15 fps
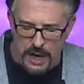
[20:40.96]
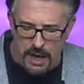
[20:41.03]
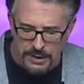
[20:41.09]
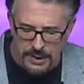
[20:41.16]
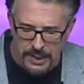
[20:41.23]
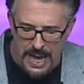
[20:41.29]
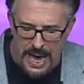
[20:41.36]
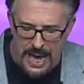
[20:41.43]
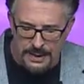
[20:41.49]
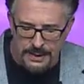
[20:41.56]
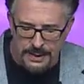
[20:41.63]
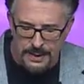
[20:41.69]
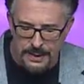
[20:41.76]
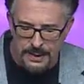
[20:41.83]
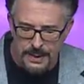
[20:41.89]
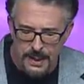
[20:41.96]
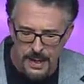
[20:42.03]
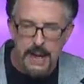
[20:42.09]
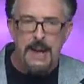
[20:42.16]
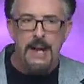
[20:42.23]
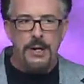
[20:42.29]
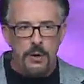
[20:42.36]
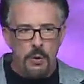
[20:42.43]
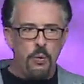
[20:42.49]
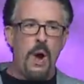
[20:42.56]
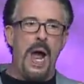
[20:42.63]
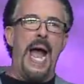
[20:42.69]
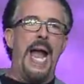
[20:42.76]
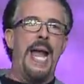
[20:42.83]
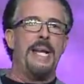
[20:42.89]
the coastlines.
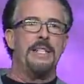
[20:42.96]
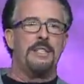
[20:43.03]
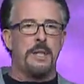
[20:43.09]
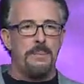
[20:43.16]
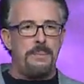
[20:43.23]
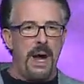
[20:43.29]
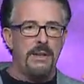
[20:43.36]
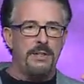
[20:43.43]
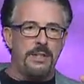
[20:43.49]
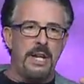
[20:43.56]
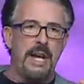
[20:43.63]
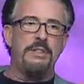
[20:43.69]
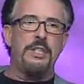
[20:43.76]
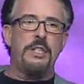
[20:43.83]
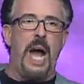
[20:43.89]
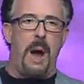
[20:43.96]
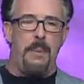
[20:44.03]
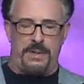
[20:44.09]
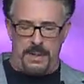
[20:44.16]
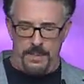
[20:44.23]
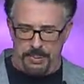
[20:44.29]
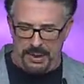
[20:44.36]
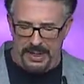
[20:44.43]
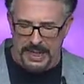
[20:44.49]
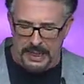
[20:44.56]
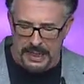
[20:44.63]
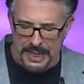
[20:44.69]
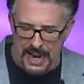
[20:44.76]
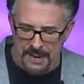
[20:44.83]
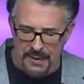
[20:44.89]
Rain is supposed to have stopped
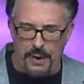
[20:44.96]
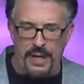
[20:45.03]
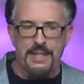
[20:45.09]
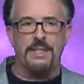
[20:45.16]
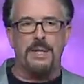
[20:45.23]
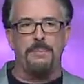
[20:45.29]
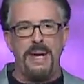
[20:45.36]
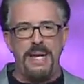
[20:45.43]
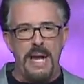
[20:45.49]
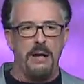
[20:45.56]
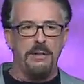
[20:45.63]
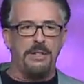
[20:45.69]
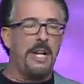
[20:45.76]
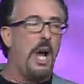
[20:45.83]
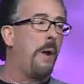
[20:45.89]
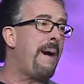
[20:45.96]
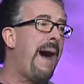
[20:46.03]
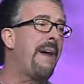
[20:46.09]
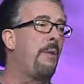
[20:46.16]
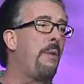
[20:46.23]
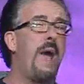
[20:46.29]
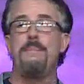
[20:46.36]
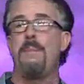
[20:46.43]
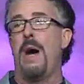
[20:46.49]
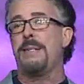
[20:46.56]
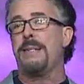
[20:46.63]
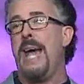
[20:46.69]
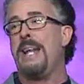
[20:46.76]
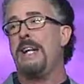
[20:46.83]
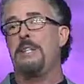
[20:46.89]
completely, and there is to be no snow. By the way,
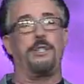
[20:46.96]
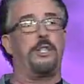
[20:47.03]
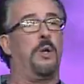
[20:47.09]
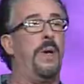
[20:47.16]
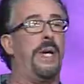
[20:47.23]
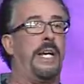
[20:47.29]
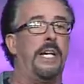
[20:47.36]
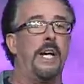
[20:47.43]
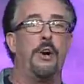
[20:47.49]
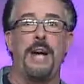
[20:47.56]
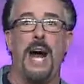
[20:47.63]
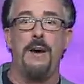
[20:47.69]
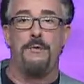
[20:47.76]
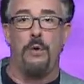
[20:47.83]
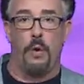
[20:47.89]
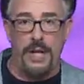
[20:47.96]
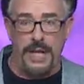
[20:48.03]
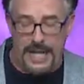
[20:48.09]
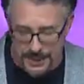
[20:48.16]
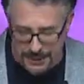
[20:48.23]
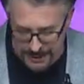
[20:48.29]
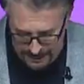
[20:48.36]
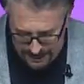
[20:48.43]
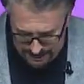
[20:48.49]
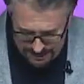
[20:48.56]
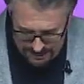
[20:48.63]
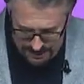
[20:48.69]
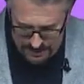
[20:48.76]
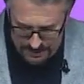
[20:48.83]
Montana just a week ago got 40 inches.